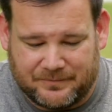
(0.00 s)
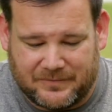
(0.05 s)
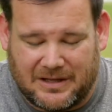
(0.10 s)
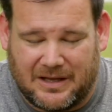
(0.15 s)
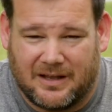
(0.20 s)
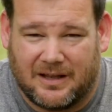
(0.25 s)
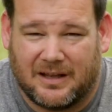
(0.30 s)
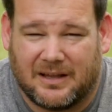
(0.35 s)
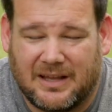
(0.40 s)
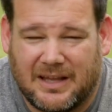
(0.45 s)

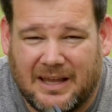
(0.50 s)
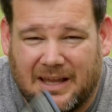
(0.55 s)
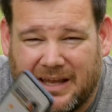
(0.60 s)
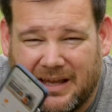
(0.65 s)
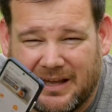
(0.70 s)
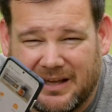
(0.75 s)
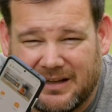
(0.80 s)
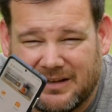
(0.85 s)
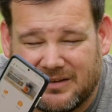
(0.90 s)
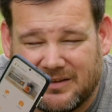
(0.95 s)
uh,
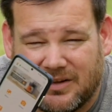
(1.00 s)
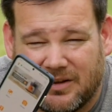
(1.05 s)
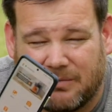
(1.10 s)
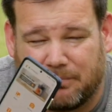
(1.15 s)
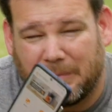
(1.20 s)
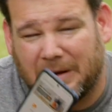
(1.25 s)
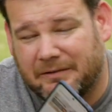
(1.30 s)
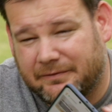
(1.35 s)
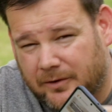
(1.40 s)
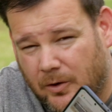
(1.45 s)
and
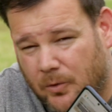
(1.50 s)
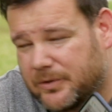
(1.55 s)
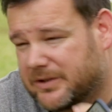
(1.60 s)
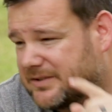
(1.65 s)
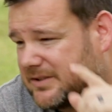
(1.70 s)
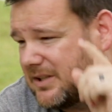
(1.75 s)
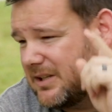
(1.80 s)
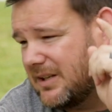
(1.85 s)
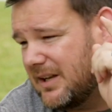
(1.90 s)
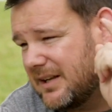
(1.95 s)
my phone
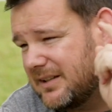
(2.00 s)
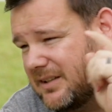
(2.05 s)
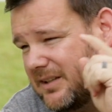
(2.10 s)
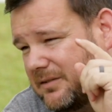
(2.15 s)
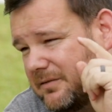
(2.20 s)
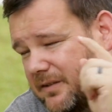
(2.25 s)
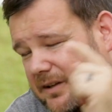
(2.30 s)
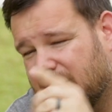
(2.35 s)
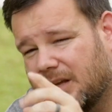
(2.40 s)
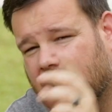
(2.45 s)
is
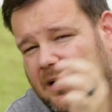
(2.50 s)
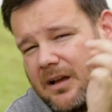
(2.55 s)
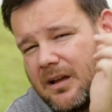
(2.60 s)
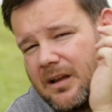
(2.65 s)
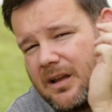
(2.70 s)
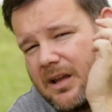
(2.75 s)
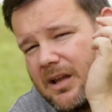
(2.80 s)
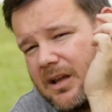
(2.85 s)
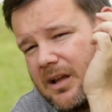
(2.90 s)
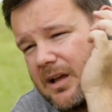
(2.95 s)
connected via
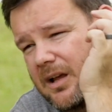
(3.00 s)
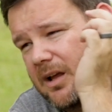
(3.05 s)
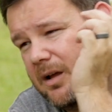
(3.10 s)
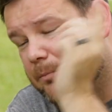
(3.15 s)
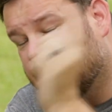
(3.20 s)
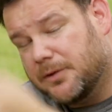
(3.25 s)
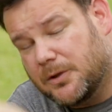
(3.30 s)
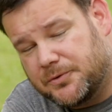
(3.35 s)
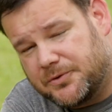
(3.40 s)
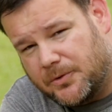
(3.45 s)
uh,
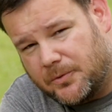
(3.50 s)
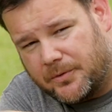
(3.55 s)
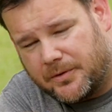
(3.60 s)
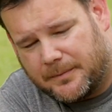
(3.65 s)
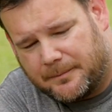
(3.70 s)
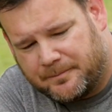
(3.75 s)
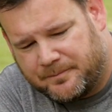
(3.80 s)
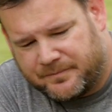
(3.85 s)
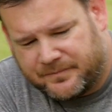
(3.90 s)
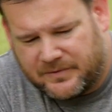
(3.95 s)
Bluetooth.
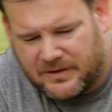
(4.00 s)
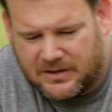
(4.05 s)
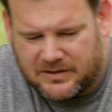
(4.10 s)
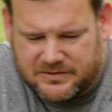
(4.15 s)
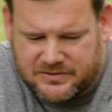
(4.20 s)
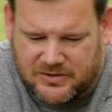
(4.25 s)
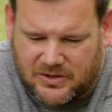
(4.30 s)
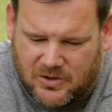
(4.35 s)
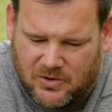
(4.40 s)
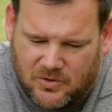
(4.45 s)

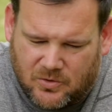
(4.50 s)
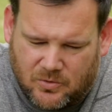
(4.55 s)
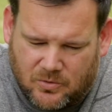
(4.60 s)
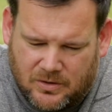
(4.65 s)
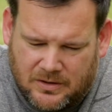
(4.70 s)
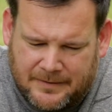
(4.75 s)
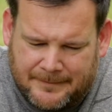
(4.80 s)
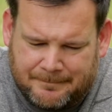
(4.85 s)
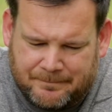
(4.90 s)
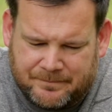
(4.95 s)
So
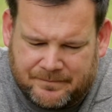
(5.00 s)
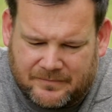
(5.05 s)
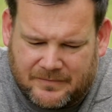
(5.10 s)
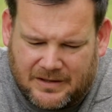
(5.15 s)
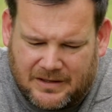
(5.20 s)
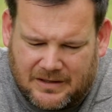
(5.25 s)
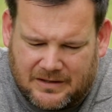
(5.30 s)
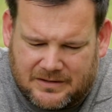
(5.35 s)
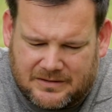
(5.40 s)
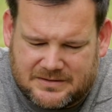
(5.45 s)

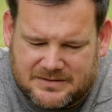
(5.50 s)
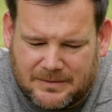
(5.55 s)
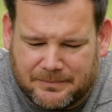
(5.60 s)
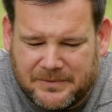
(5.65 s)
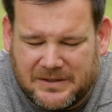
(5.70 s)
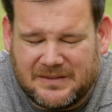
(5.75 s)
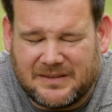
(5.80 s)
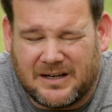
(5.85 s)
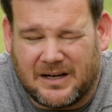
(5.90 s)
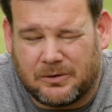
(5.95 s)

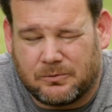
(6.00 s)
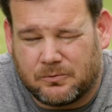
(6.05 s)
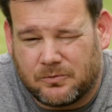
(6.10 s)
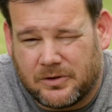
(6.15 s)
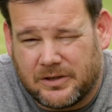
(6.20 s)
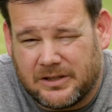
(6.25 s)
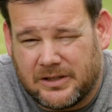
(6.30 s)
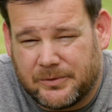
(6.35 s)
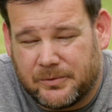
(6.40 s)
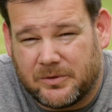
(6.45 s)
something that I
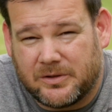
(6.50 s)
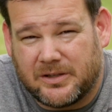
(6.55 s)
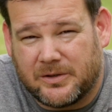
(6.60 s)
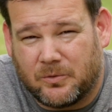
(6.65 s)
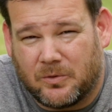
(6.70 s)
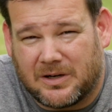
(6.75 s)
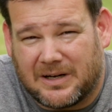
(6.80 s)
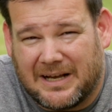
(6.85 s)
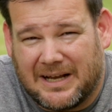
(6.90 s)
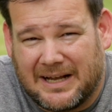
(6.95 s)
really really
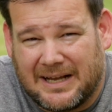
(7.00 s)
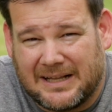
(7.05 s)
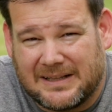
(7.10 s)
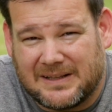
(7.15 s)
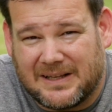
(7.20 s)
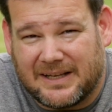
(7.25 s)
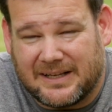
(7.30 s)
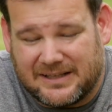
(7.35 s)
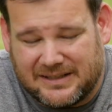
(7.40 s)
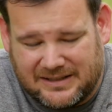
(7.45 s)
want to
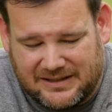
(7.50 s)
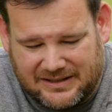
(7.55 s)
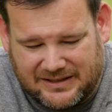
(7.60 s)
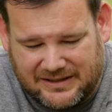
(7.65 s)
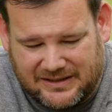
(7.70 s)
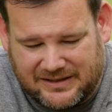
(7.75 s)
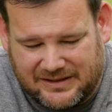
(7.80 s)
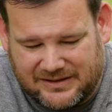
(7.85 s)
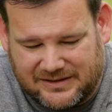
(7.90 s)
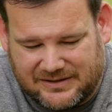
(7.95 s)
highlight
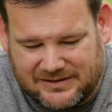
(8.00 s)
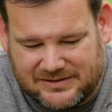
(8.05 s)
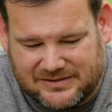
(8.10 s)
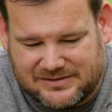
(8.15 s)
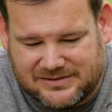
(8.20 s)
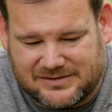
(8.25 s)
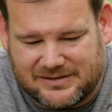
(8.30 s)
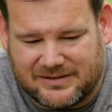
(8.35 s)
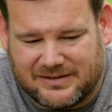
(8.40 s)
is